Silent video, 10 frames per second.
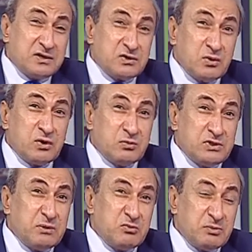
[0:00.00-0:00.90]
So it
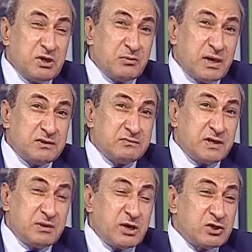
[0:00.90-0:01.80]
would seem to be quite
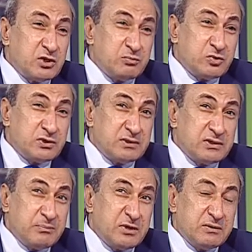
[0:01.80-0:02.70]
very much
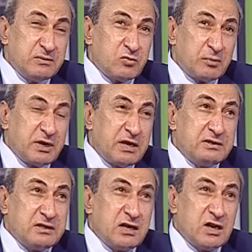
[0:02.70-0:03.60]
important, I mean,
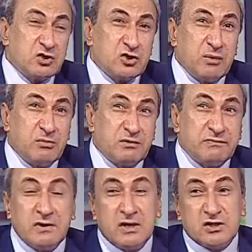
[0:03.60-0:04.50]
propagating a large number
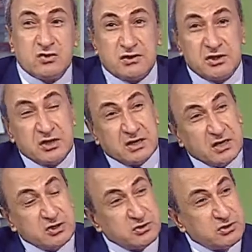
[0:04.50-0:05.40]
of strategic
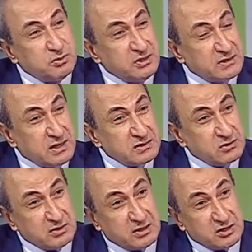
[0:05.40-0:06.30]
issues to be
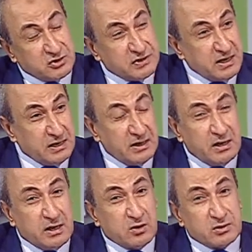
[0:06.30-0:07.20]
discussed on a large scale
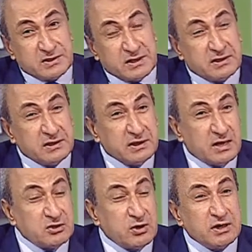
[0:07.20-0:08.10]
concerning
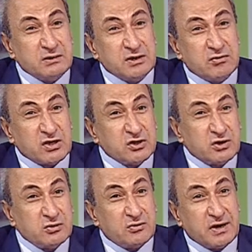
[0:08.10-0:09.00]
actually the
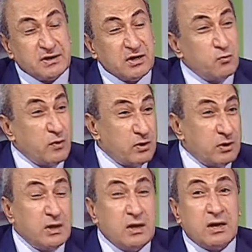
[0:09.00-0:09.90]
Russian-Ukrainian
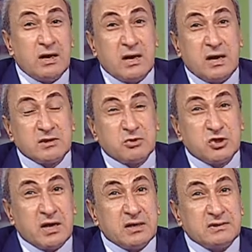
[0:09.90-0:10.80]
war, as
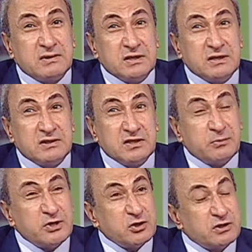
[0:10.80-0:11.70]
much as the
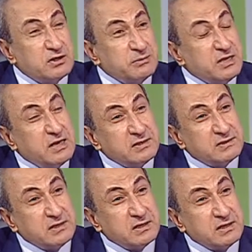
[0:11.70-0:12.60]
situation in the Middle
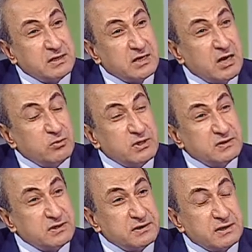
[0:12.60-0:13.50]
East, including
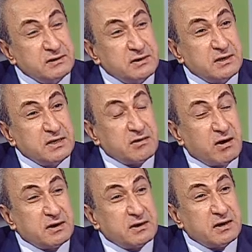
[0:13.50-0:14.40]
Syria,
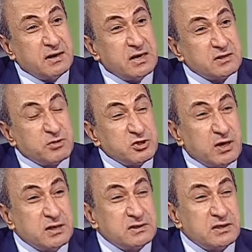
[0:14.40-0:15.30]
Iraq, as much
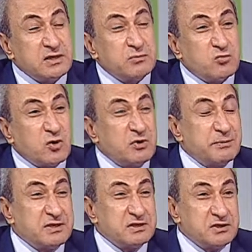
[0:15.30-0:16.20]
as the
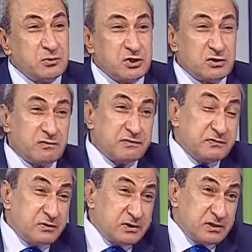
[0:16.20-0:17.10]
problematic situation of the
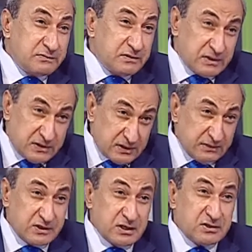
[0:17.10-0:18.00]
food
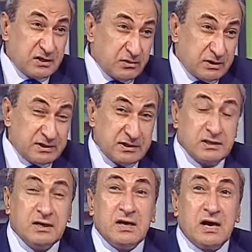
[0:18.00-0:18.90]
safety and
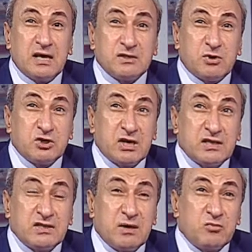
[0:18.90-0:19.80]
security, as much
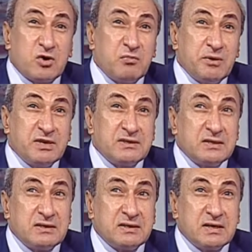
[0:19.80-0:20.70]
as the
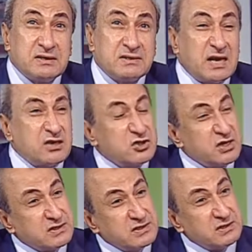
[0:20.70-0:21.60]
problematic
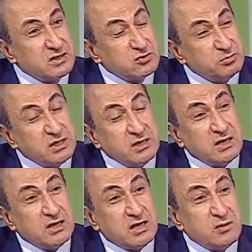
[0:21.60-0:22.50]
sanctions that are to be
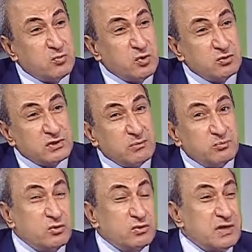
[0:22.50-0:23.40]
imposed
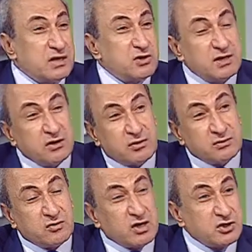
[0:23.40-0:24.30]
actually
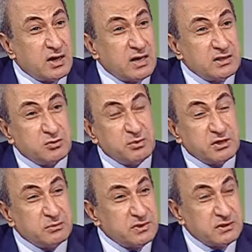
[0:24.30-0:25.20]
on Russia, as to be
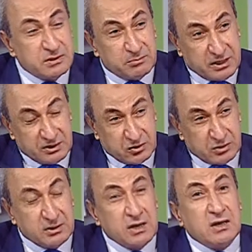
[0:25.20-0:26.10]
represented by his
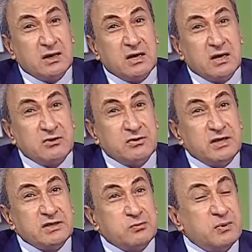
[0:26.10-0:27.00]
own
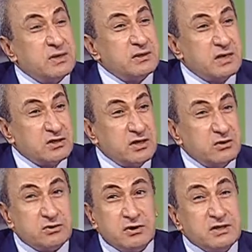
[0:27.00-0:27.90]
today's word
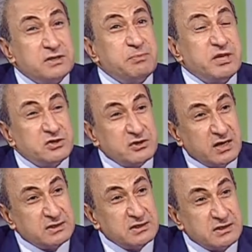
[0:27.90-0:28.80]
actually, or today's speech
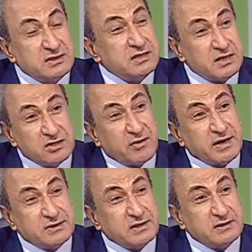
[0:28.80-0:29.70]
that he did
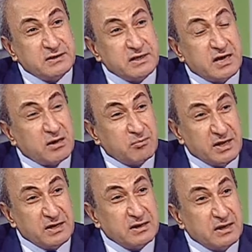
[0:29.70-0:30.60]
inaugurate in the Arab
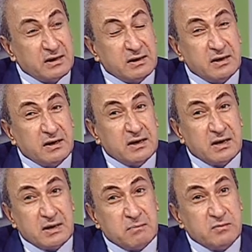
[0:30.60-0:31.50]

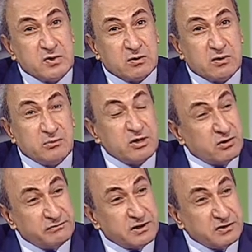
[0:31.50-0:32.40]
League
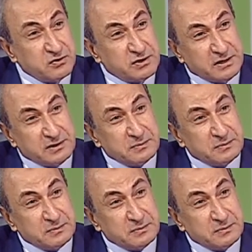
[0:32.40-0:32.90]
conference today.